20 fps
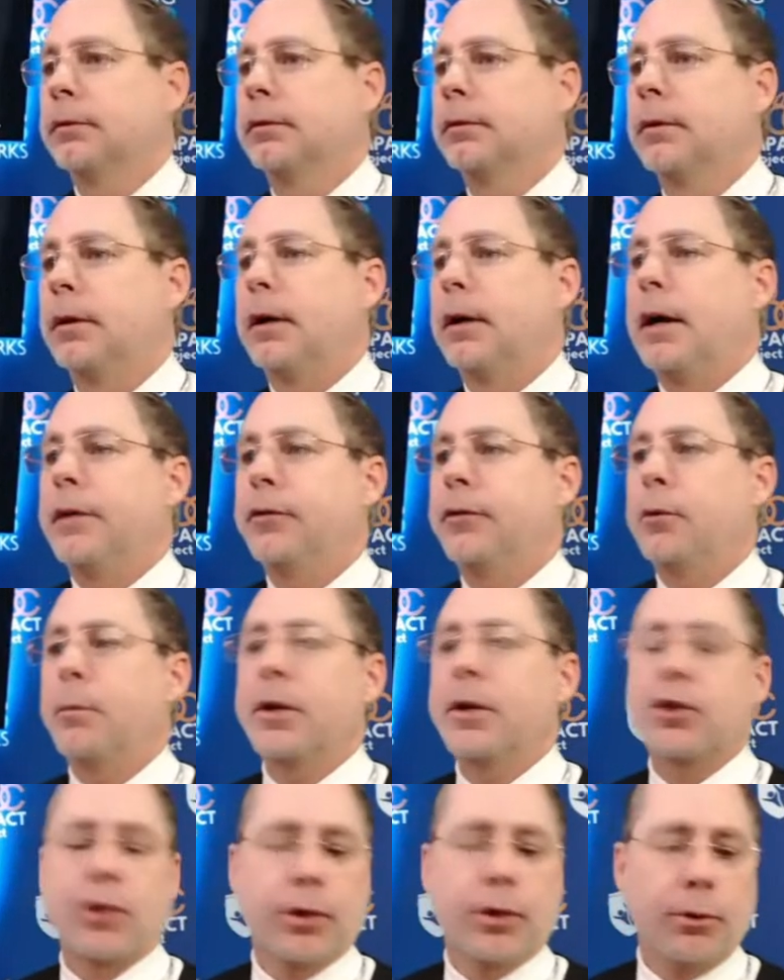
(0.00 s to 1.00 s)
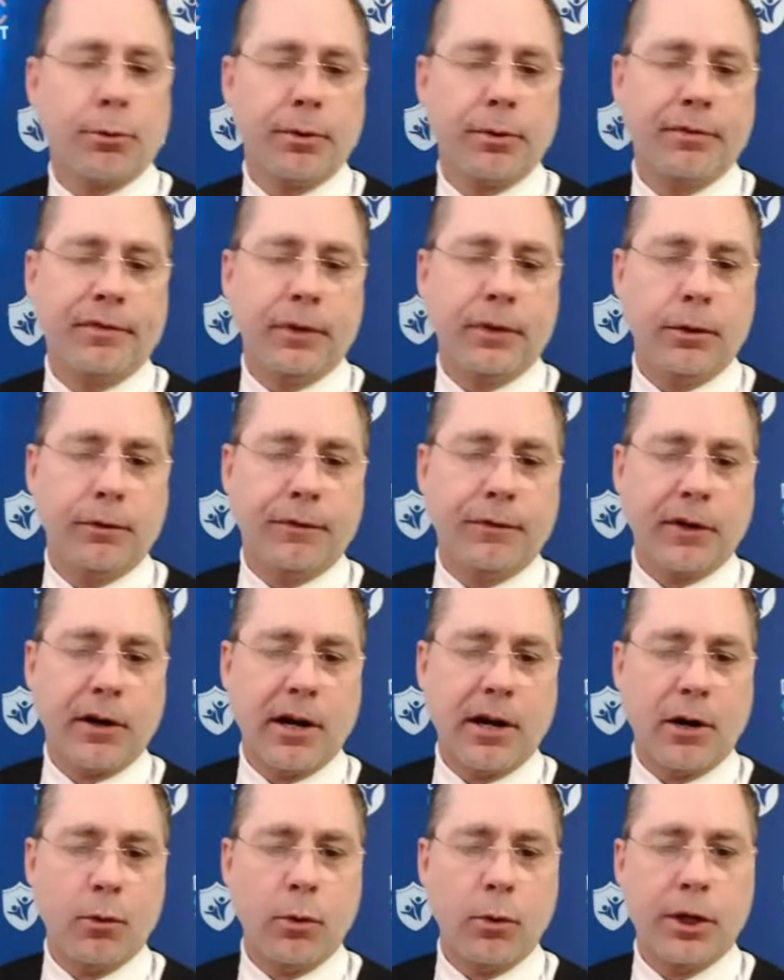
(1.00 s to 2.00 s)
All right, so make sure you review, figure
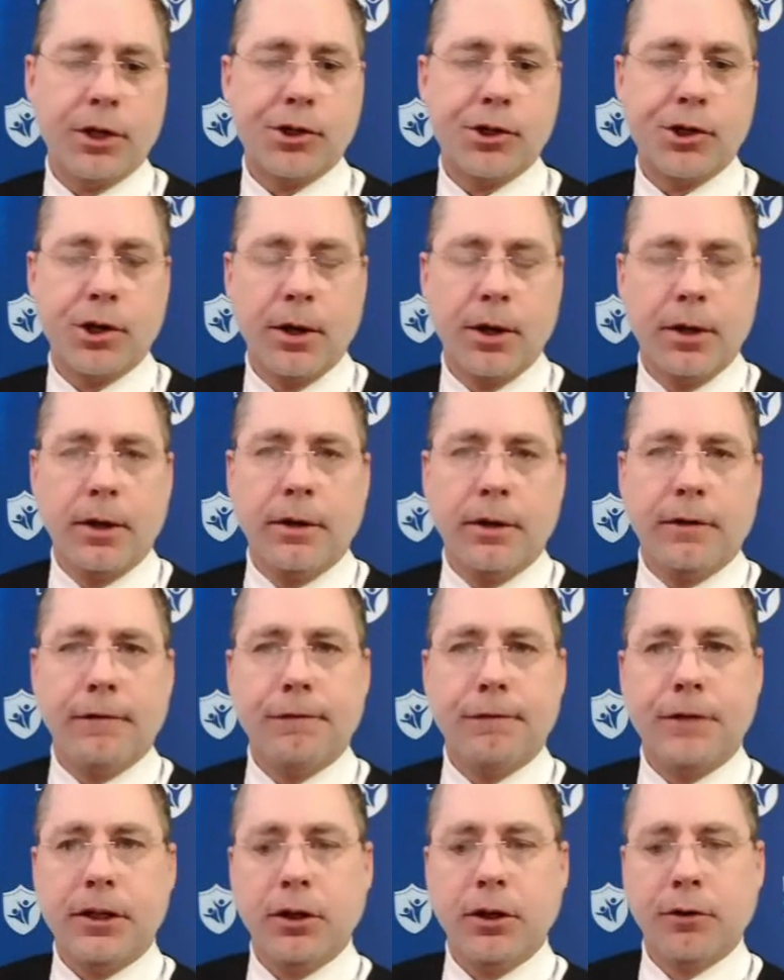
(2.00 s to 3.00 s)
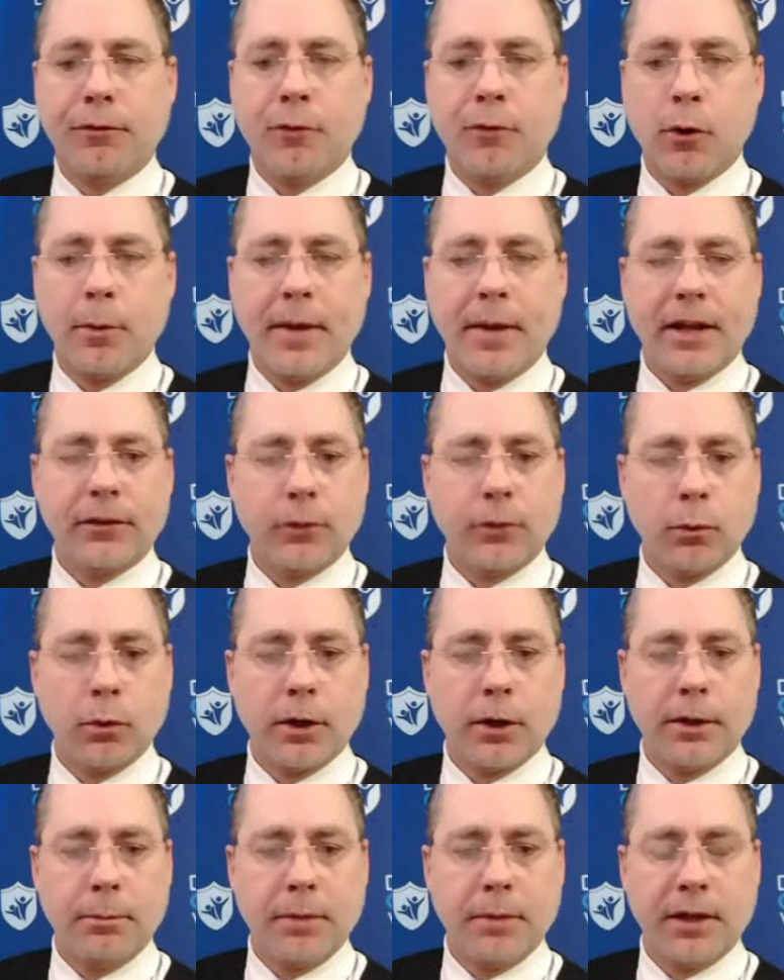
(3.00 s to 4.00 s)
out which video formats are
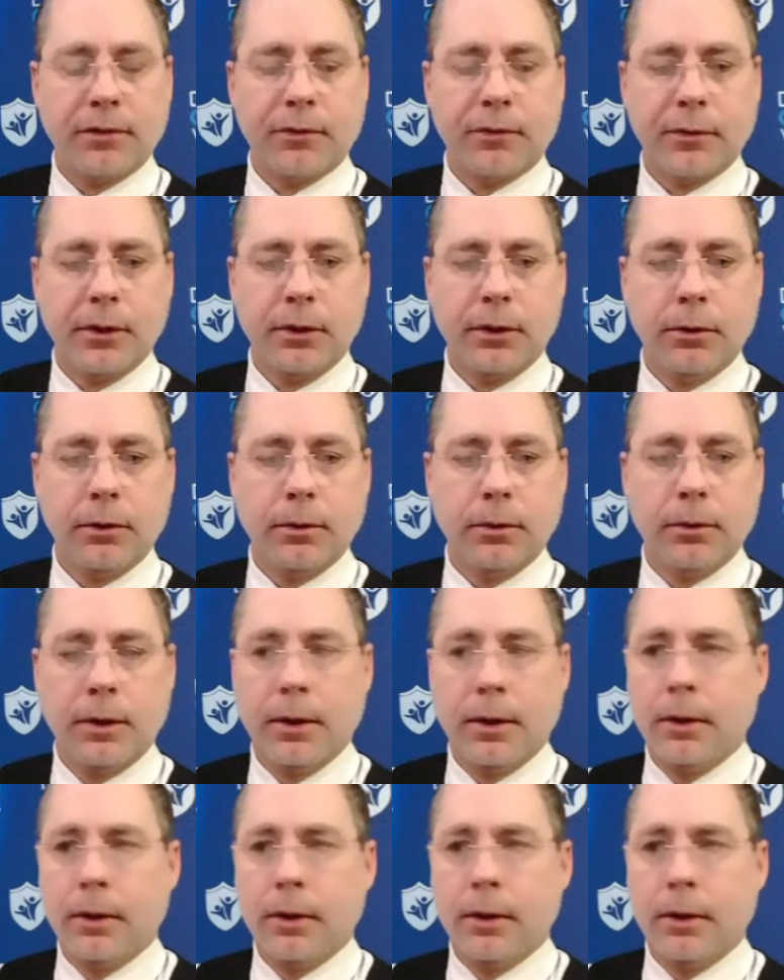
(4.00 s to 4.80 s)
working best for you.